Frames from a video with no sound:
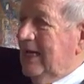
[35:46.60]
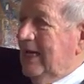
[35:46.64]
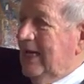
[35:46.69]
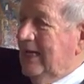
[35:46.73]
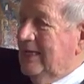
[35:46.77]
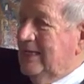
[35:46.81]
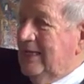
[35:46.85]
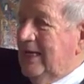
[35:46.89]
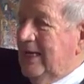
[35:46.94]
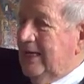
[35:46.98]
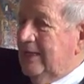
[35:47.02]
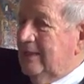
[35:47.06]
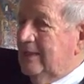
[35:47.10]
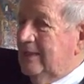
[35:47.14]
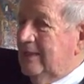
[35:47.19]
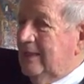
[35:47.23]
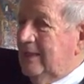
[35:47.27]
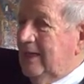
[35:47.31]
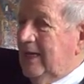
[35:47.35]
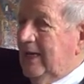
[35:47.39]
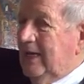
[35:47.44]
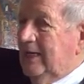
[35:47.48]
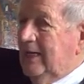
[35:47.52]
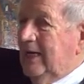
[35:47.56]
and yet,
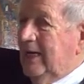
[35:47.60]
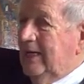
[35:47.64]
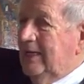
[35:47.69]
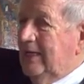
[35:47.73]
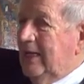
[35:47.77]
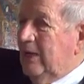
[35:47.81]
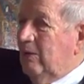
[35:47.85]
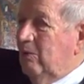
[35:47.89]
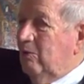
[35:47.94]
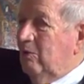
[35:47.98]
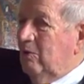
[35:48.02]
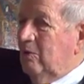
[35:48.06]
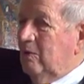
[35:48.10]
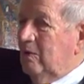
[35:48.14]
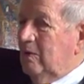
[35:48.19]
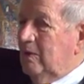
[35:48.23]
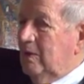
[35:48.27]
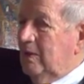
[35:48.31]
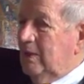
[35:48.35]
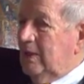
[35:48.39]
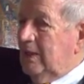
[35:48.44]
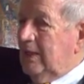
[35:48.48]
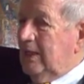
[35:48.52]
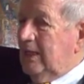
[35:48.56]
and and there were,
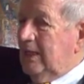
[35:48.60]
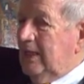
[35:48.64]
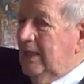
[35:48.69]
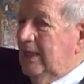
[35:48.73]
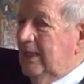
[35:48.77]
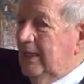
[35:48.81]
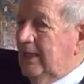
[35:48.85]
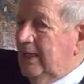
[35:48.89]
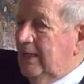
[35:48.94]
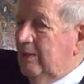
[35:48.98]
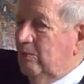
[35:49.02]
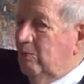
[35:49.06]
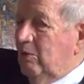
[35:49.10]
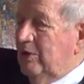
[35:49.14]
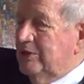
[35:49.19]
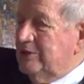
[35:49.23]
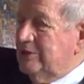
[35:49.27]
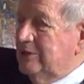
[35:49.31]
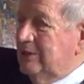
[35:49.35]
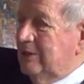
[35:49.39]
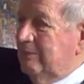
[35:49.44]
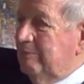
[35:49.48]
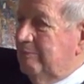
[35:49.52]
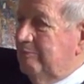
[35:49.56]
it
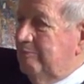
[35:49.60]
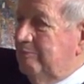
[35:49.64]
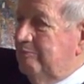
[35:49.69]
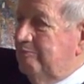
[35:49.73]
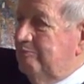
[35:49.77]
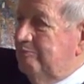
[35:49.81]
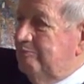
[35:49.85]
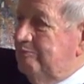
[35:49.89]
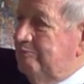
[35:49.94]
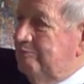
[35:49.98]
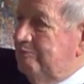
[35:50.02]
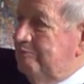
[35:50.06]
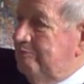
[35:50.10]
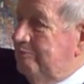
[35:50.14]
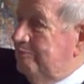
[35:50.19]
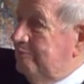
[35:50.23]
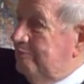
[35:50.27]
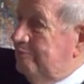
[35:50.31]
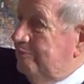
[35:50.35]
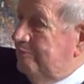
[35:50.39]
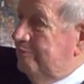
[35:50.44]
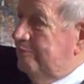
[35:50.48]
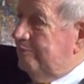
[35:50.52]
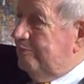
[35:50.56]
wasn't a
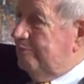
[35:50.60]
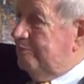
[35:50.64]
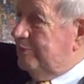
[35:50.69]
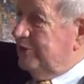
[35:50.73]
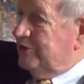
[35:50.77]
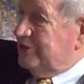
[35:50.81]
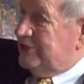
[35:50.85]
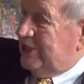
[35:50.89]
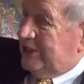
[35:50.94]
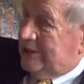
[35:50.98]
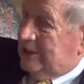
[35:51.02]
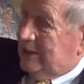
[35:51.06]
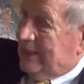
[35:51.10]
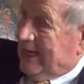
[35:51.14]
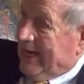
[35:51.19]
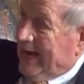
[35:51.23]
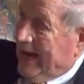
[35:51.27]
particularly